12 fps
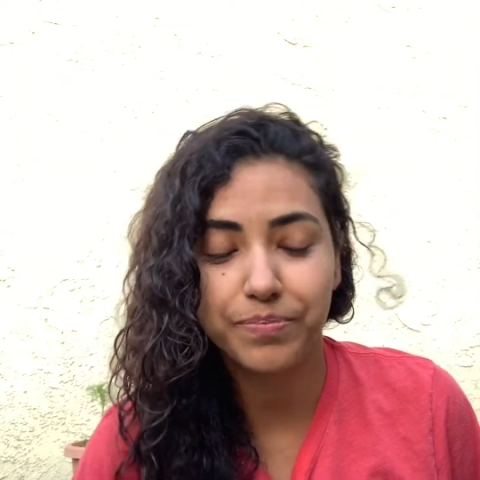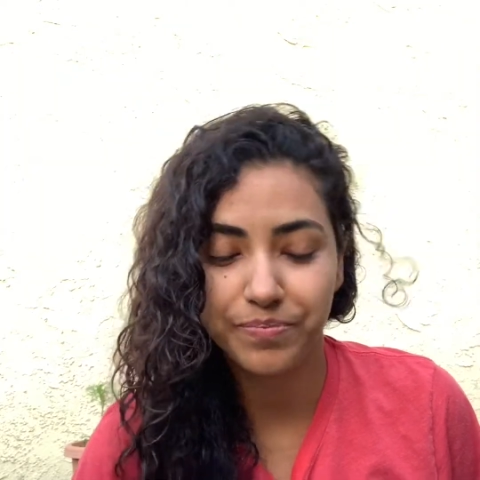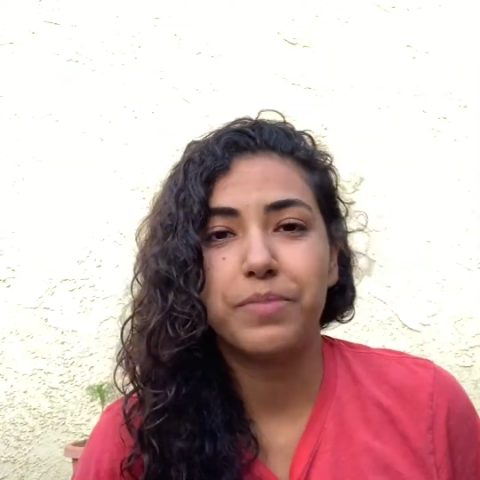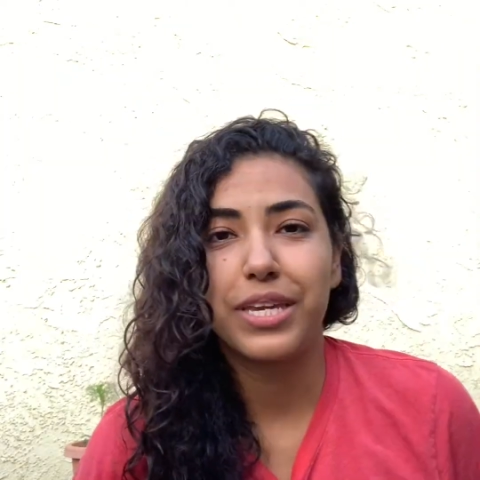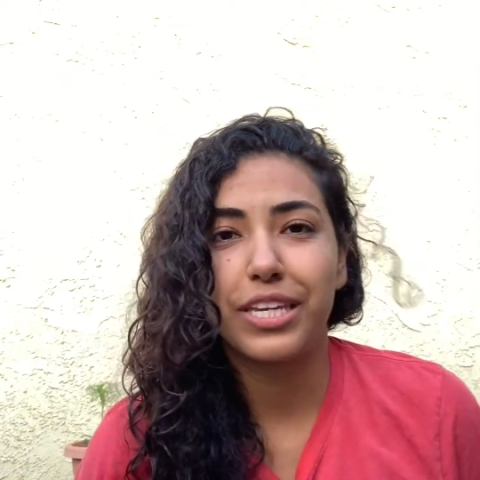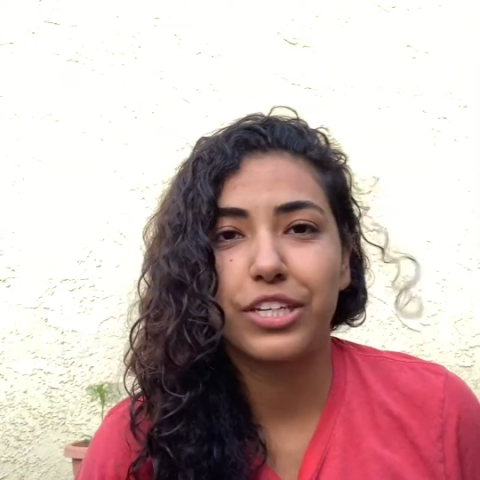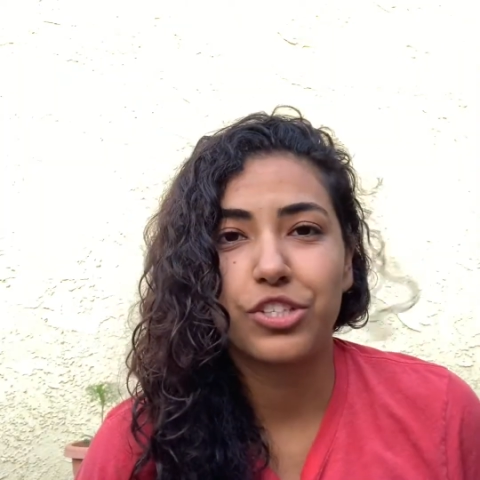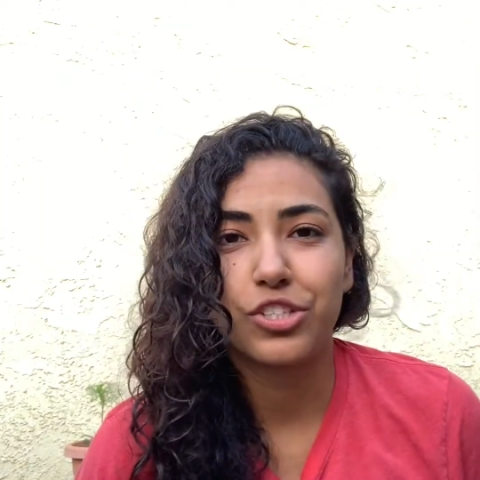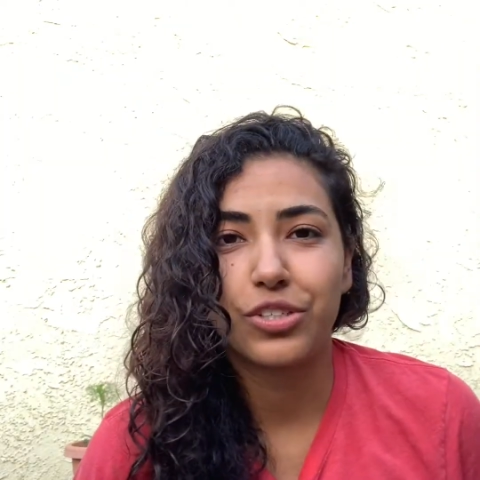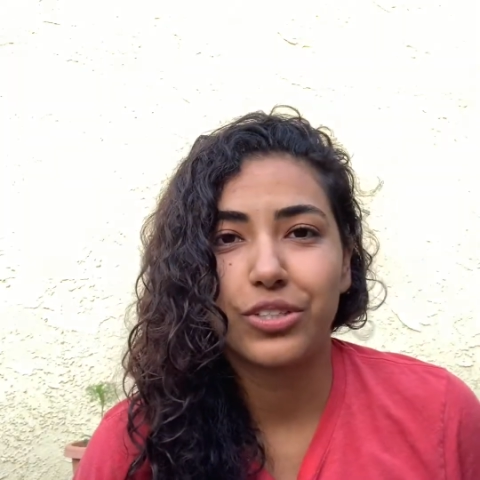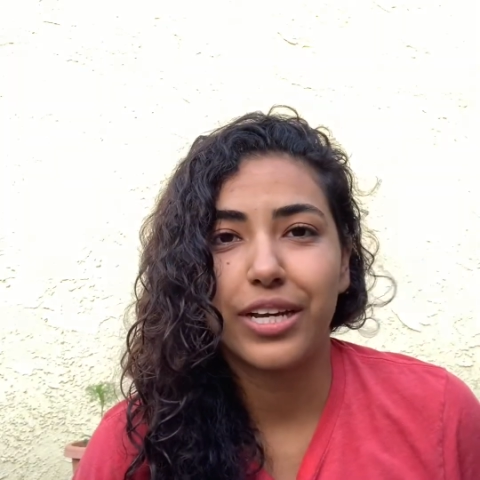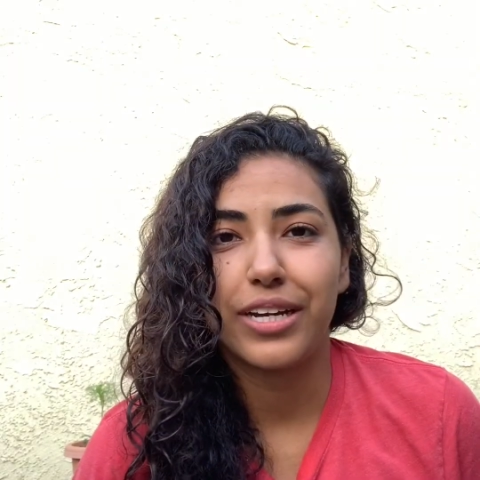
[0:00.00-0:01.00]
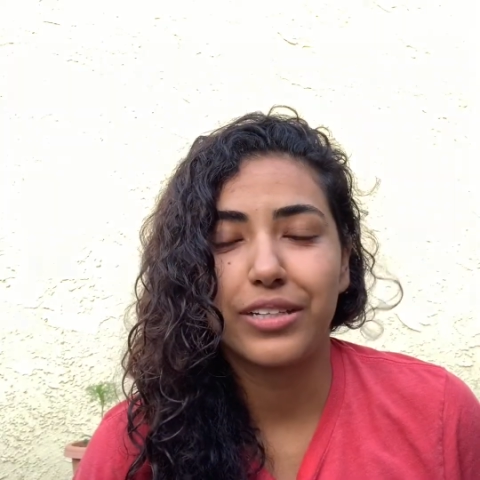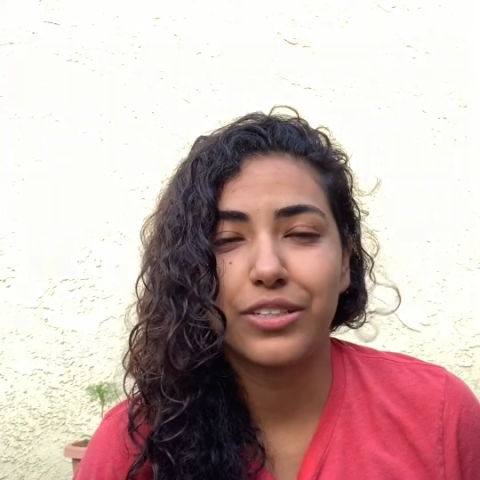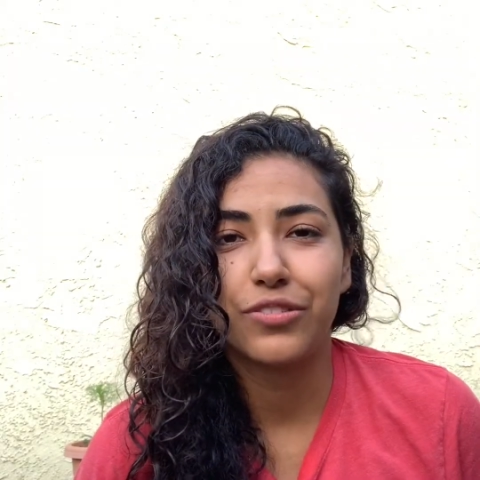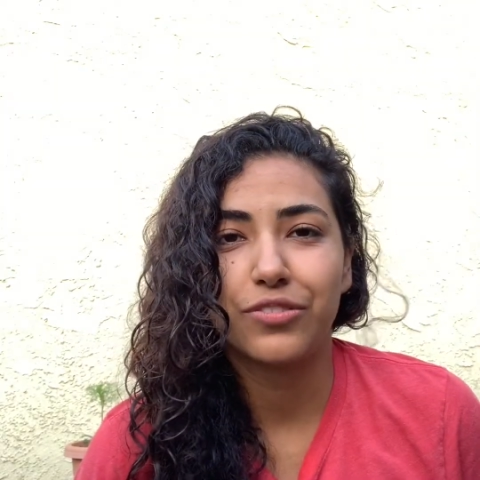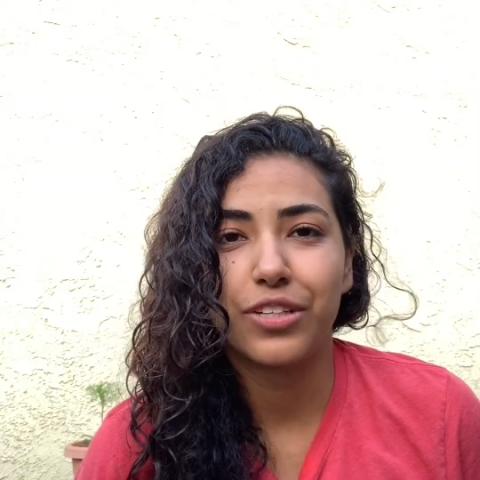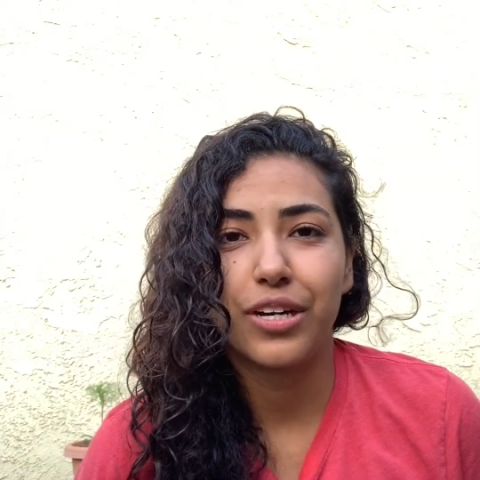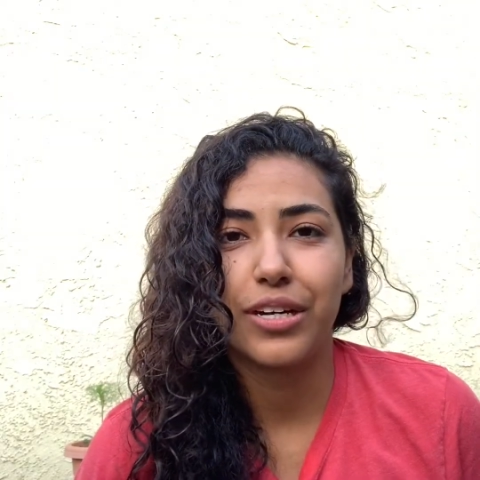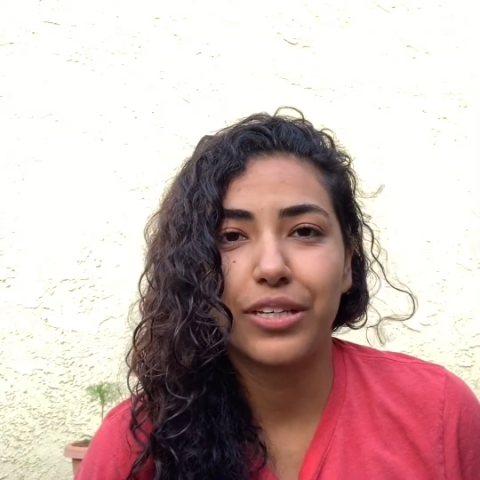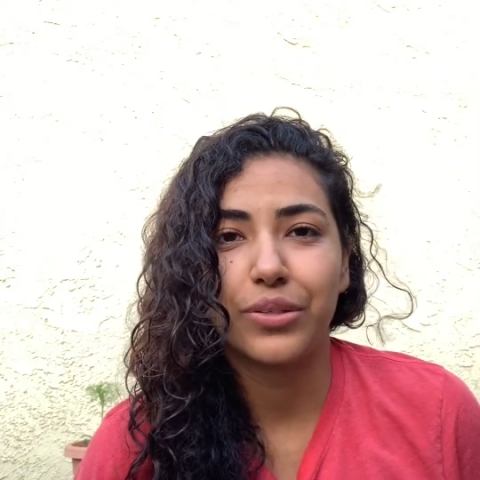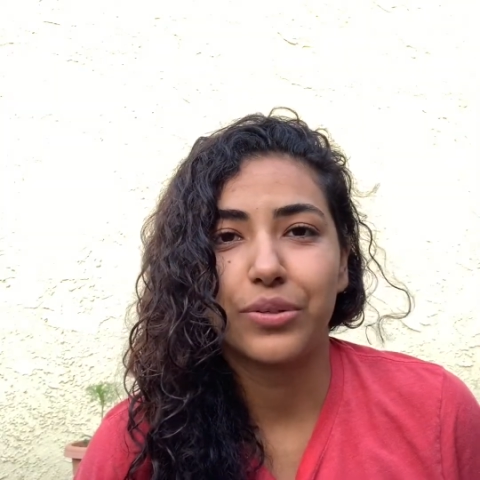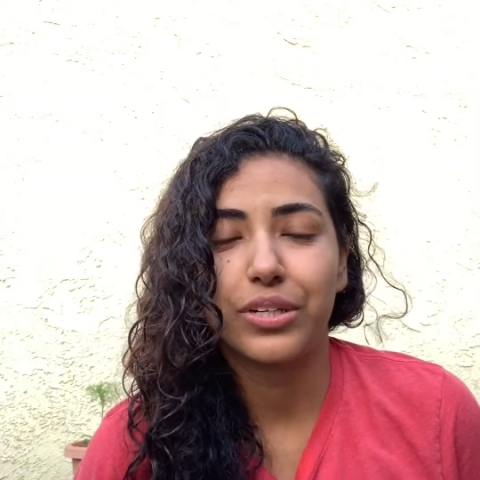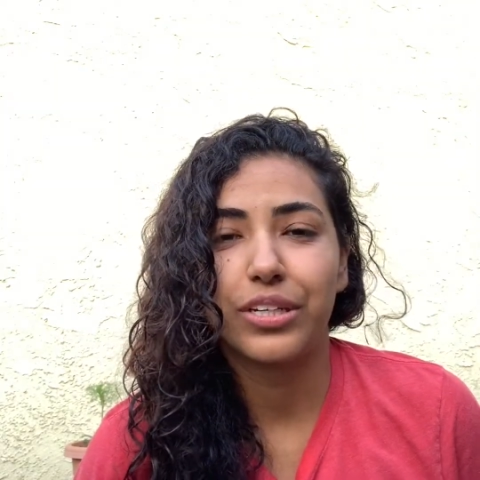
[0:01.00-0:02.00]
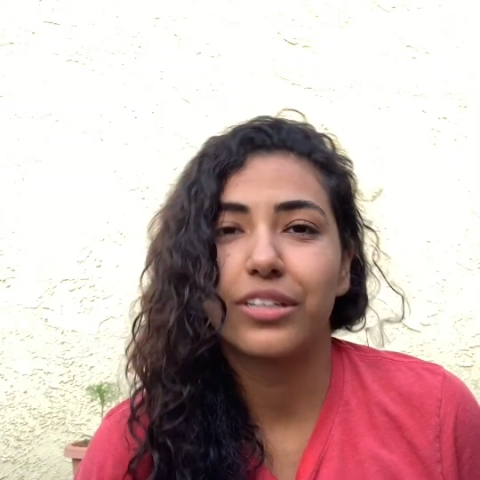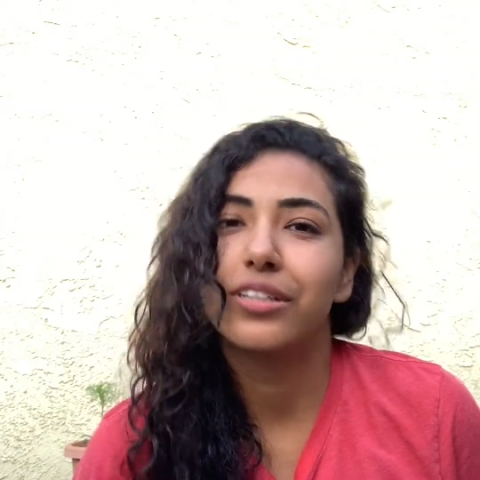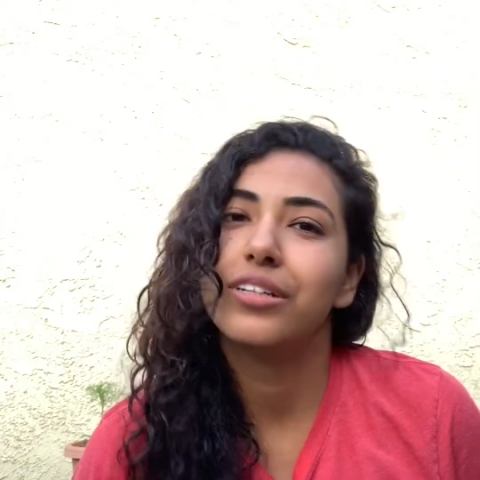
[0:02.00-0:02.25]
Making sure that you've got your